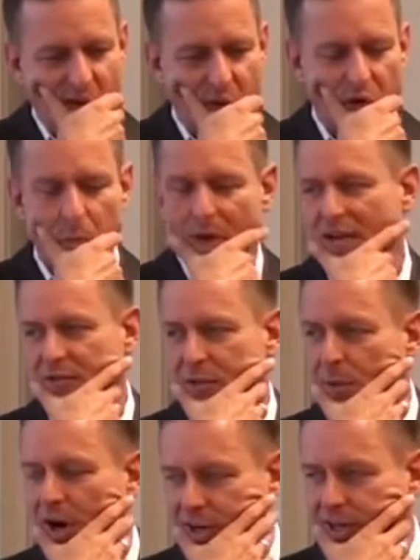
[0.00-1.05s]
you're back
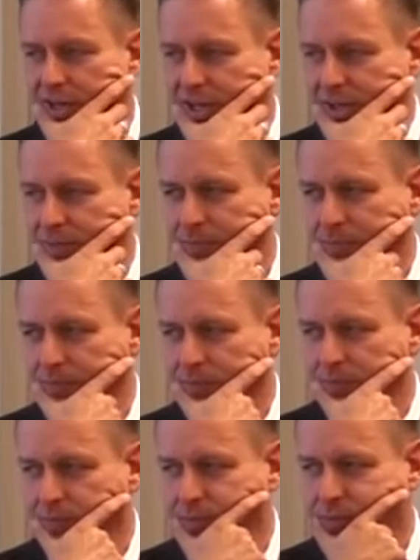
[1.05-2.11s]
from holiday.
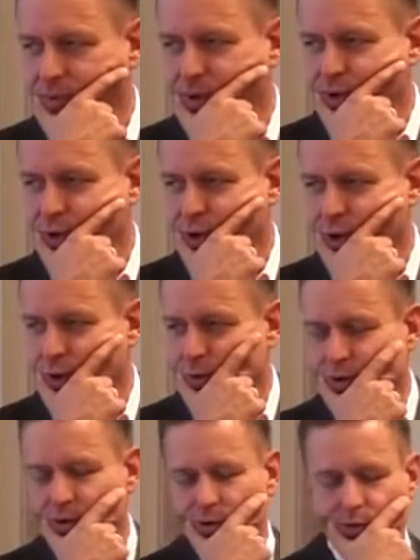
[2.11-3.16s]
You
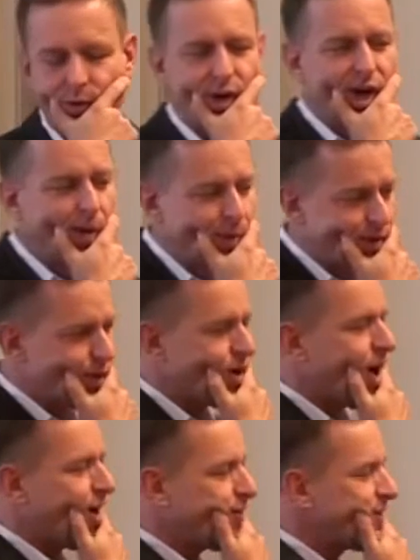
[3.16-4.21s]
come into
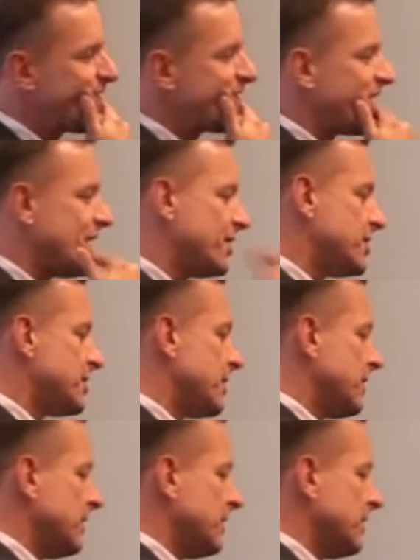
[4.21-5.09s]
your office and